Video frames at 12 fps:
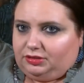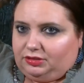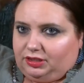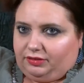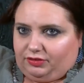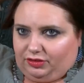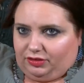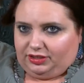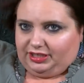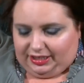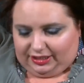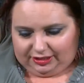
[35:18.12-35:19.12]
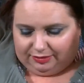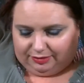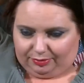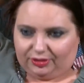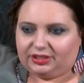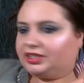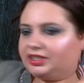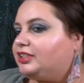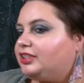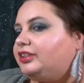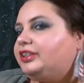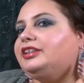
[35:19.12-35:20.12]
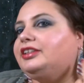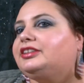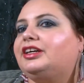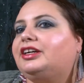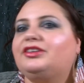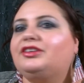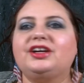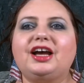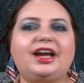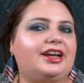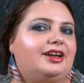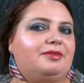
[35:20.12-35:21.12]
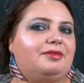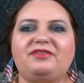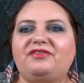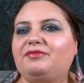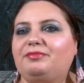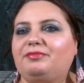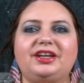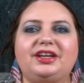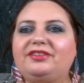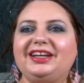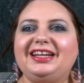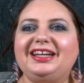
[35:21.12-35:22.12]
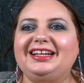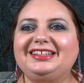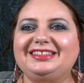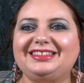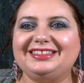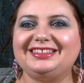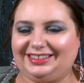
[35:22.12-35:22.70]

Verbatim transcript: And, of course, you got to support your country. So, I love my, my earrings.